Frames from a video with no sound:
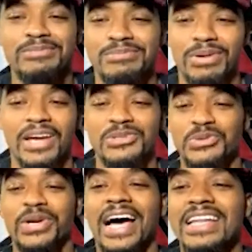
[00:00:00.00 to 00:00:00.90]
probably
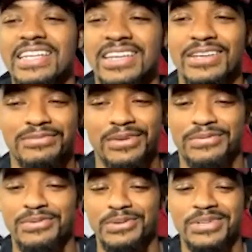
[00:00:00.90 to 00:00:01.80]
do what I did if
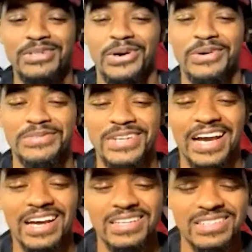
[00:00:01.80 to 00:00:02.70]
if you're
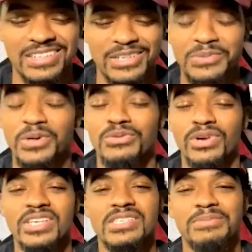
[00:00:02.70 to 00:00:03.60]
not good with
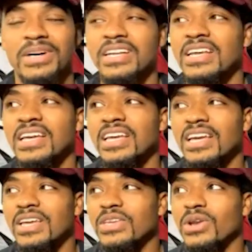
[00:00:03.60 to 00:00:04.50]
risk. But
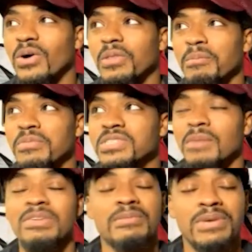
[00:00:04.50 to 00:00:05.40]
you know,
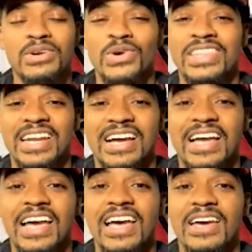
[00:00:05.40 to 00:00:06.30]
some of the Bitcoin that I
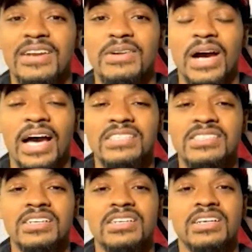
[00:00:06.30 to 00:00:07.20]
had, I
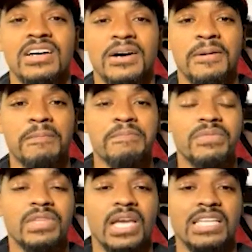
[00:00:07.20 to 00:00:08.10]
took a
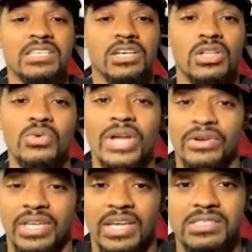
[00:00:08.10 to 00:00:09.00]
loan
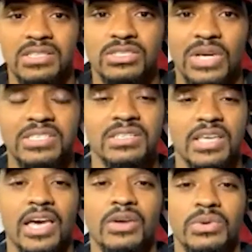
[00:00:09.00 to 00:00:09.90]
out against it. So I took
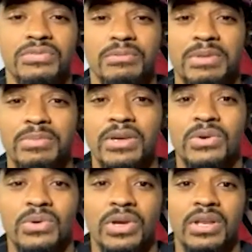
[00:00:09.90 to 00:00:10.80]
the equity from the
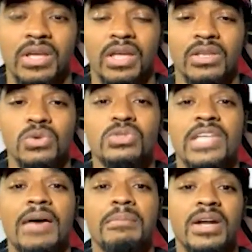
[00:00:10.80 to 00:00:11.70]
Bitcoin and used
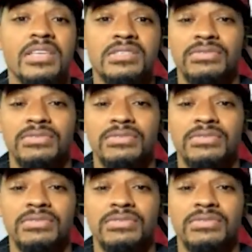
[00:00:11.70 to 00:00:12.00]
that money to